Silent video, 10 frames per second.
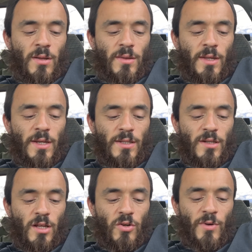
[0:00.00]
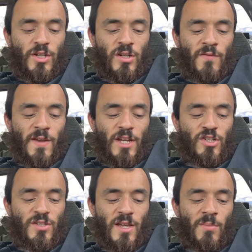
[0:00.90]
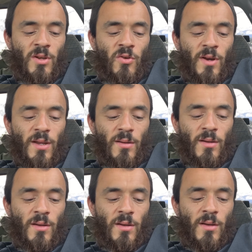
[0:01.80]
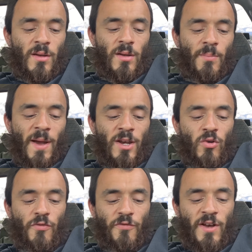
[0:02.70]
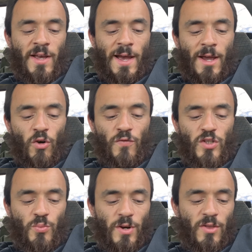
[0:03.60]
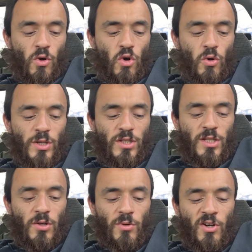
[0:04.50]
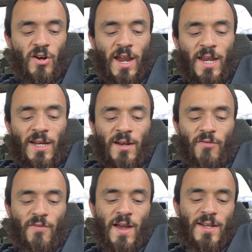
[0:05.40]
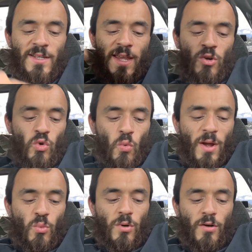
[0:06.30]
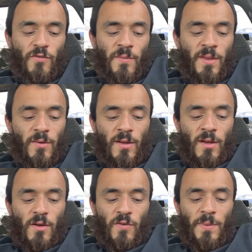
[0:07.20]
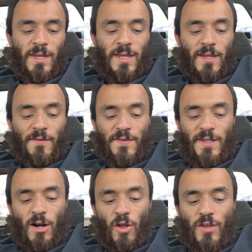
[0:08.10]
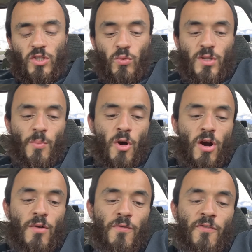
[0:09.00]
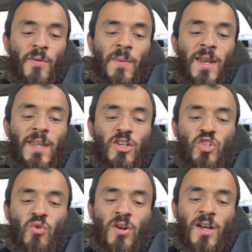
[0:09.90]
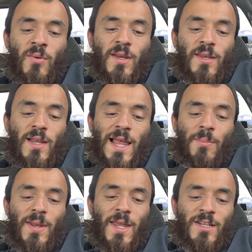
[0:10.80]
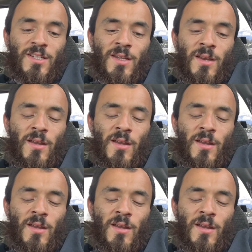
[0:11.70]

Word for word: The discoloration of ages had been great, Minute fungi overspread the whole exterior, hanging in a fine tangled webwork from the, from the eaves. Yet all this was apart from any extraordinary dilapidation.